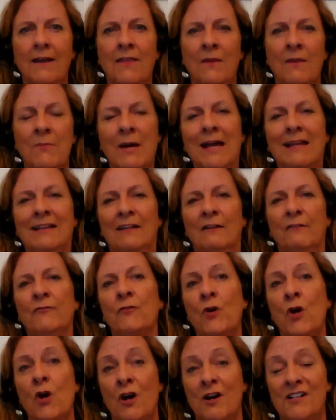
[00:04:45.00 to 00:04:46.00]
the battle
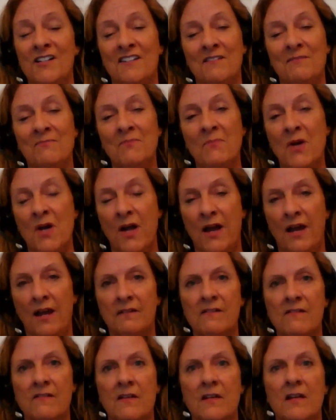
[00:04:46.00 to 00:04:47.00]
for hearts and
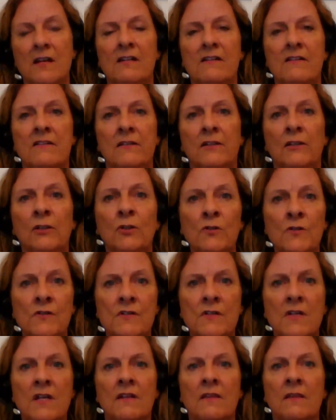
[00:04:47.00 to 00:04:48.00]
minds. It's
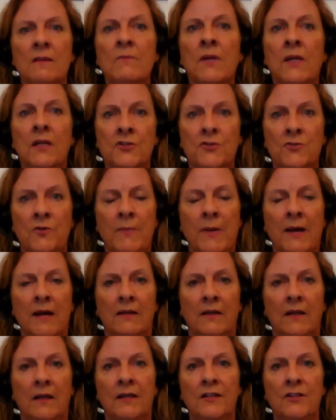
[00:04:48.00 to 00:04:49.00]
losing the military
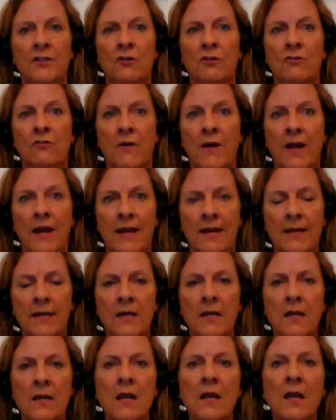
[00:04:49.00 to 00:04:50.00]
battle in Ukraine.
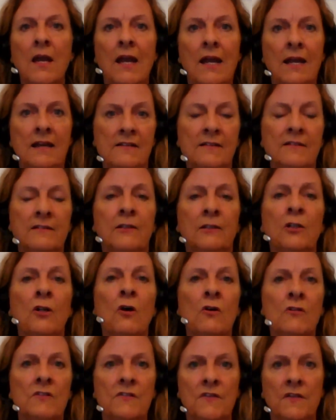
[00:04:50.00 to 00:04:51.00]
It's
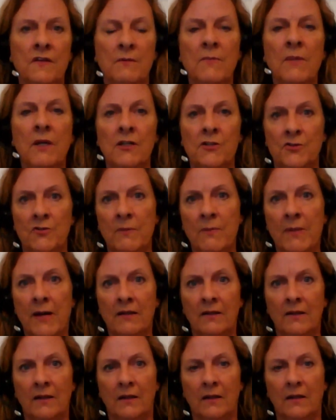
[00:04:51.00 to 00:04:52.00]
lost the military
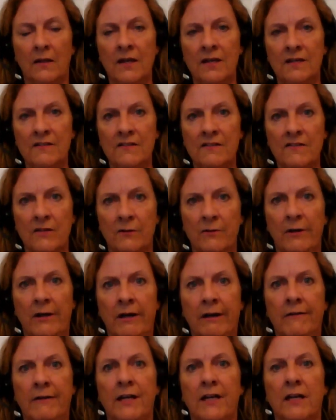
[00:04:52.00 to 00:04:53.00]
battle in
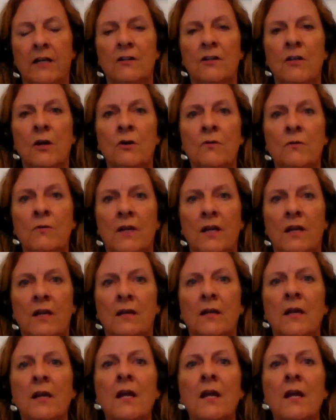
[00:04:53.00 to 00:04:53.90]
Syria. It can only